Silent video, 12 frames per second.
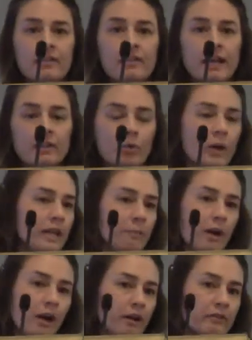that, quite
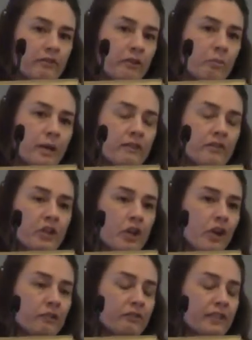apart from whatever the
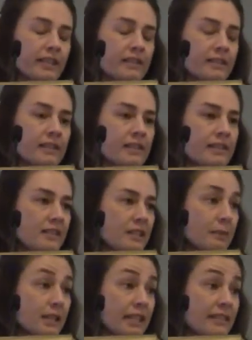conflict is in
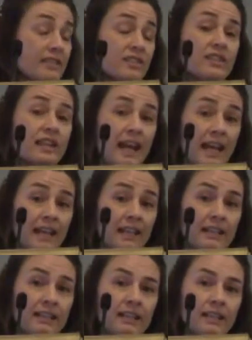the Middle East
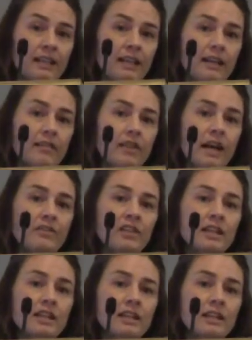today, that
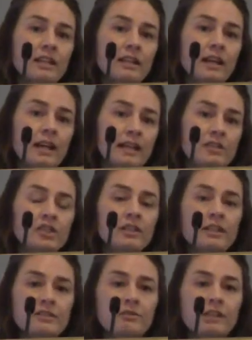the
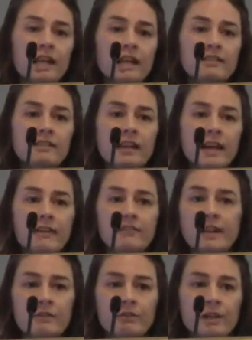ancient Israelites have
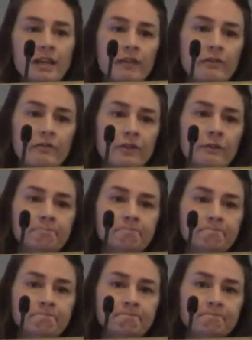never recovered from.
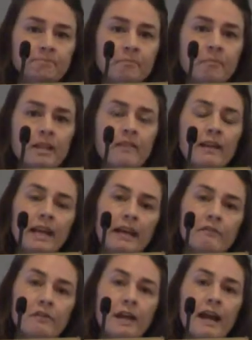They
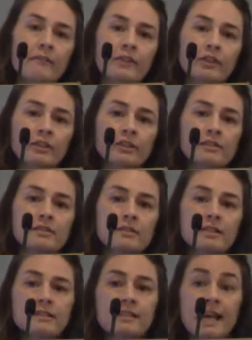have never,
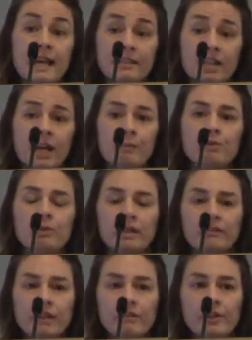since that time,
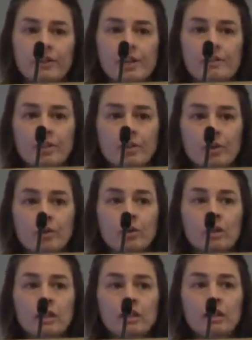2,500 years
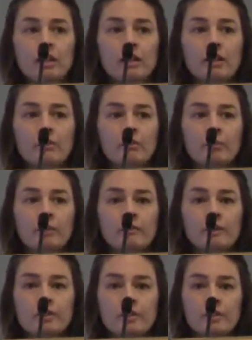ago, been
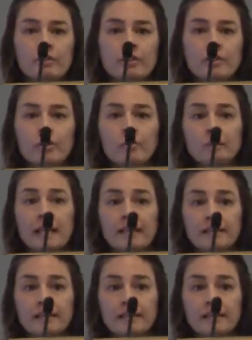returned to their homeland.